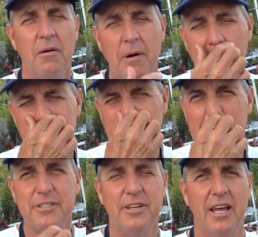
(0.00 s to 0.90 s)
Well,
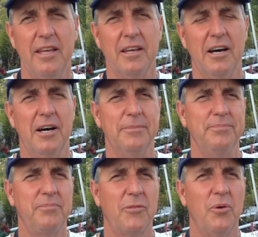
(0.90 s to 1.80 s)
yesterday
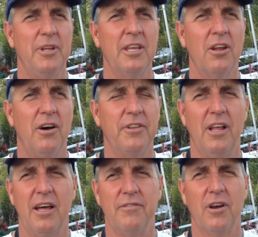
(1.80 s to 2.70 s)
didn't get off the
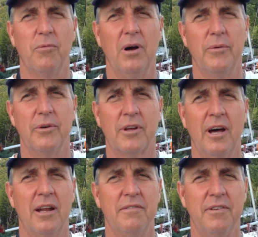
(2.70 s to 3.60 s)
line very well. We were
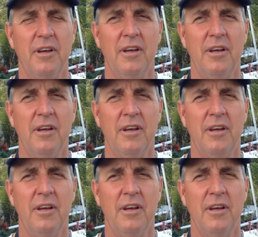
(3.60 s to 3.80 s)
kind of